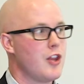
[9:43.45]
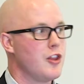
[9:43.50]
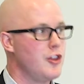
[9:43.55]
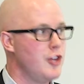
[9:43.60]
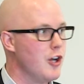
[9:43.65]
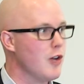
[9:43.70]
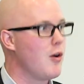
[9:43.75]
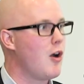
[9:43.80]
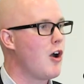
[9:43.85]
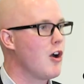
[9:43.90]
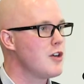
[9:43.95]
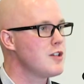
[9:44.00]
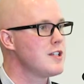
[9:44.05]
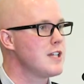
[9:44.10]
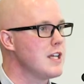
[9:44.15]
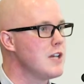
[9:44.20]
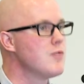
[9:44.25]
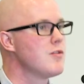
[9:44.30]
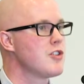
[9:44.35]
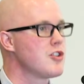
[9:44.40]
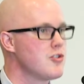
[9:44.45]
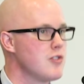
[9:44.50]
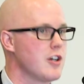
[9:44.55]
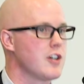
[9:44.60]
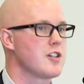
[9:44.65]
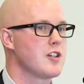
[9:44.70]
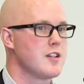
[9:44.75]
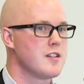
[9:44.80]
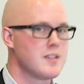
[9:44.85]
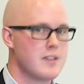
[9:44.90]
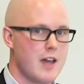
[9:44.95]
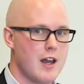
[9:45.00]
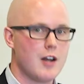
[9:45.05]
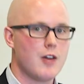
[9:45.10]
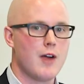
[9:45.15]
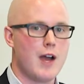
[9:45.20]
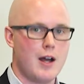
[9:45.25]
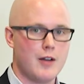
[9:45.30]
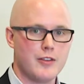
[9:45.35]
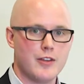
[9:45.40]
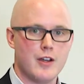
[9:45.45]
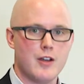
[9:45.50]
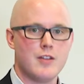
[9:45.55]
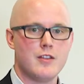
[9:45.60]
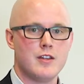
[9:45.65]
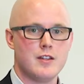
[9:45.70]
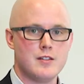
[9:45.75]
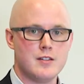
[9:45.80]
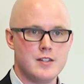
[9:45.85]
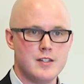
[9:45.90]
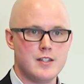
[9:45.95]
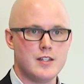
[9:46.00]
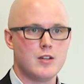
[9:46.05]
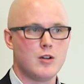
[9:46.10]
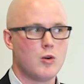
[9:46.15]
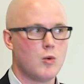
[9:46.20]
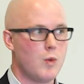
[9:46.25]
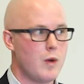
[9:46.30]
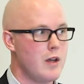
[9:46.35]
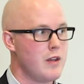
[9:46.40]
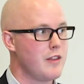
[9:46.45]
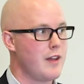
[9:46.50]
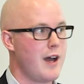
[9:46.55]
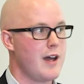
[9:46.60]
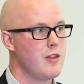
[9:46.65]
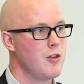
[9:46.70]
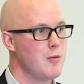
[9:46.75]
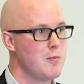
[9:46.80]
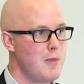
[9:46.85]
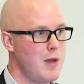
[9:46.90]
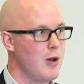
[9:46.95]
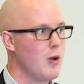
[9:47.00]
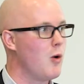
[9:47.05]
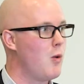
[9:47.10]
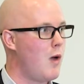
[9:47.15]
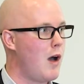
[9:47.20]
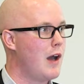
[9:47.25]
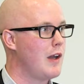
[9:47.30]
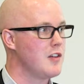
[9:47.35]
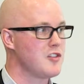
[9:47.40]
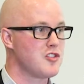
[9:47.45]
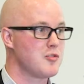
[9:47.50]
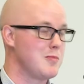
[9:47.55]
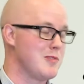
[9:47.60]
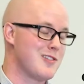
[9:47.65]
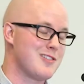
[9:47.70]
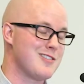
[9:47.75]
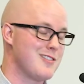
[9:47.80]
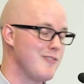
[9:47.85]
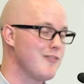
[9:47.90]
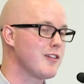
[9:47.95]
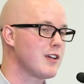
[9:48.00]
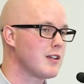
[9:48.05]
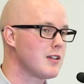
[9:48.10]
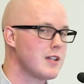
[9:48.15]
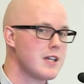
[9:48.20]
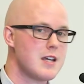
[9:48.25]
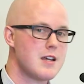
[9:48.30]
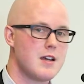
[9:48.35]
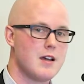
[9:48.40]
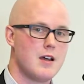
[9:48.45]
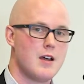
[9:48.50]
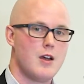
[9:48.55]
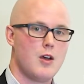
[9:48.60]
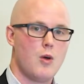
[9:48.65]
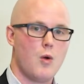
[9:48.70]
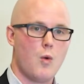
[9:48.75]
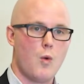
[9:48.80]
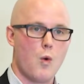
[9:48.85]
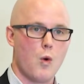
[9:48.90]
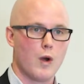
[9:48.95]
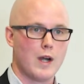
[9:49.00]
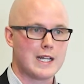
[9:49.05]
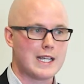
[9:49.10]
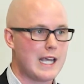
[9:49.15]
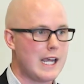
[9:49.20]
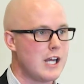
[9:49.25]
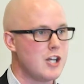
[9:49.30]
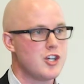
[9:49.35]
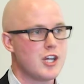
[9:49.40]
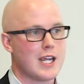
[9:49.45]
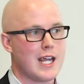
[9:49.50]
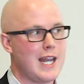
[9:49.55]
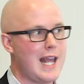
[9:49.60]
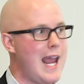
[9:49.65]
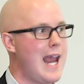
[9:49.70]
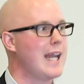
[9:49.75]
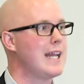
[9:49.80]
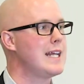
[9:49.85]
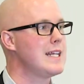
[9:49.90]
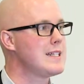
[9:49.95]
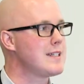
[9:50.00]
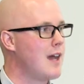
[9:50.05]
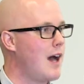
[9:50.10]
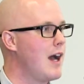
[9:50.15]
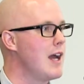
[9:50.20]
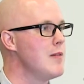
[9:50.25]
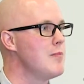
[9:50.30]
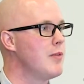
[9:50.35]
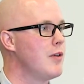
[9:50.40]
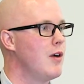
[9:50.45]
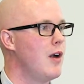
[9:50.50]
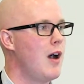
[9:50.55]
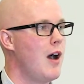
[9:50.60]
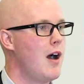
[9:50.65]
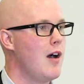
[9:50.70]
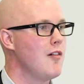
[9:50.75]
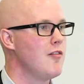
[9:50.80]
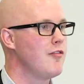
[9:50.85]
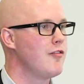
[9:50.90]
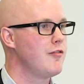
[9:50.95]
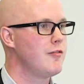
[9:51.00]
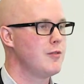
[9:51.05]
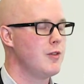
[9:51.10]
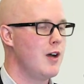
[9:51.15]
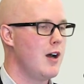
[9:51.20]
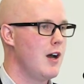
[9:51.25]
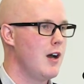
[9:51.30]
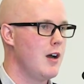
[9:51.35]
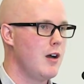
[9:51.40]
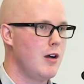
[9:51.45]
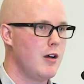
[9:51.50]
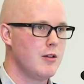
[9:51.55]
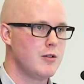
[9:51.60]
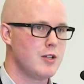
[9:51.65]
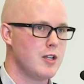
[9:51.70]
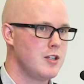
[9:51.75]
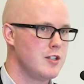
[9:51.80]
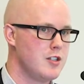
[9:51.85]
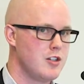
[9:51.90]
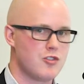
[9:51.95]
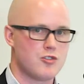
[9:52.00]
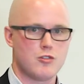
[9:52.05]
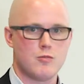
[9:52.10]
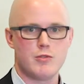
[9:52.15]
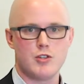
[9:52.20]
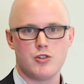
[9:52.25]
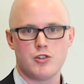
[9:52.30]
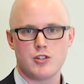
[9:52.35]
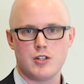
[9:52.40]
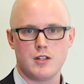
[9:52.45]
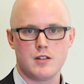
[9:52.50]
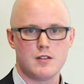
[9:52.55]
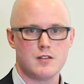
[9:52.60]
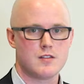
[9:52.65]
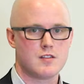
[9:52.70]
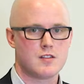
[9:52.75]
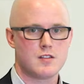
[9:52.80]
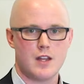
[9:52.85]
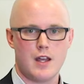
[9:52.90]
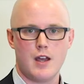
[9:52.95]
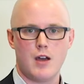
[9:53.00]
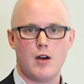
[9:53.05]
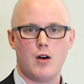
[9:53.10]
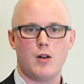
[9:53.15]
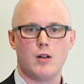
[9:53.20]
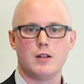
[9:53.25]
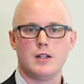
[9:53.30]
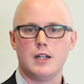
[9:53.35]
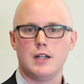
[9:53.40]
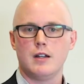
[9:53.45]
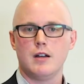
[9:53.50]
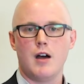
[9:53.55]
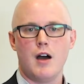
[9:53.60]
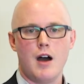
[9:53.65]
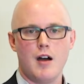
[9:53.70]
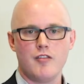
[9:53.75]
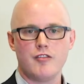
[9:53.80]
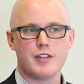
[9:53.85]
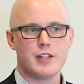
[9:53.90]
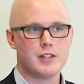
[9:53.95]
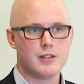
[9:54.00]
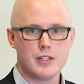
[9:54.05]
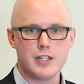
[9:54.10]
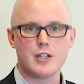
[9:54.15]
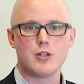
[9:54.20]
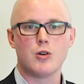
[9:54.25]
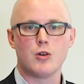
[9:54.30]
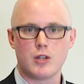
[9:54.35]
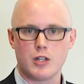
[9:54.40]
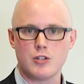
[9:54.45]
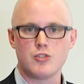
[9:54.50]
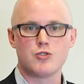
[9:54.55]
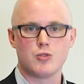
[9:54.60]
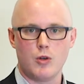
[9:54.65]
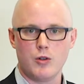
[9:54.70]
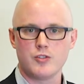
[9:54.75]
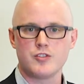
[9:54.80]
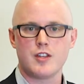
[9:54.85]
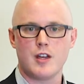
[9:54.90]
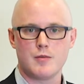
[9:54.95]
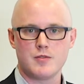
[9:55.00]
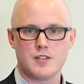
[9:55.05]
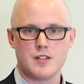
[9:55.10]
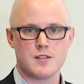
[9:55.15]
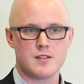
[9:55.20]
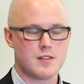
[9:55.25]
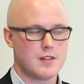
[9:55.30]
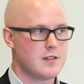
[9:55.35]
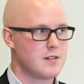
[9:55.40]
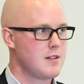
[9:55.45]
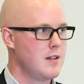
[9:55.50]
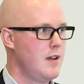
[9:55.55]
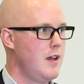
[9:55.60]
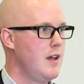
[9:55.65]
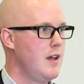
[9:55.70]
There are deed restrictions that are out there that deal with either marijuana specifically or engaging in any type of distribution, sale of illegal controlled substances.